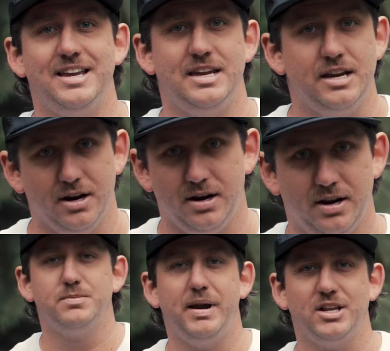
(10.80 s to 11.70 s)
here.
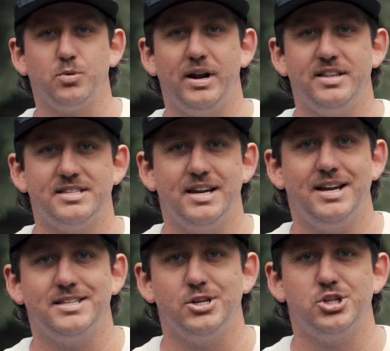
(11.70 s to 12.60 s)
It's made its way to the
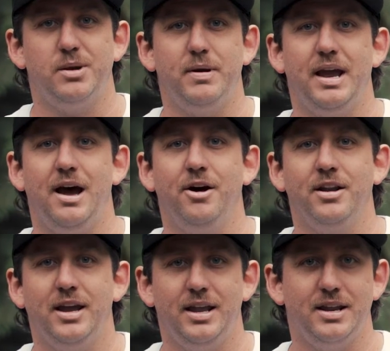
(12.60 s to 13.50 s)
States and is shipping out,
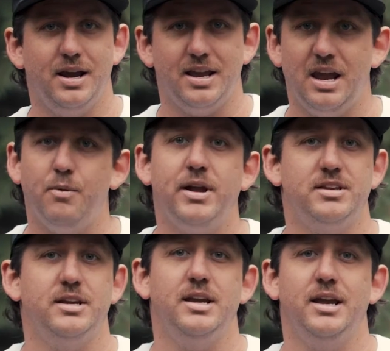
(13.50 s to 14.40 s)
and can't wait
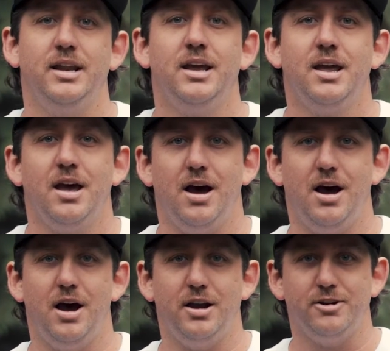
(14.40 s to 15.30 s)
to get
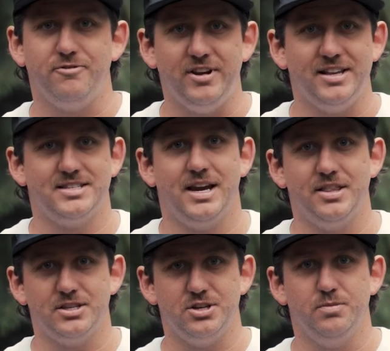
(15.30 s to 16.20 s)
your feet inside
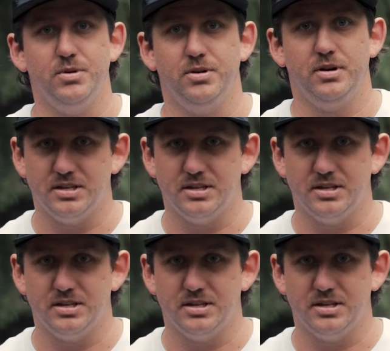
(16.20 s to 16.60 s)
this new boot. It's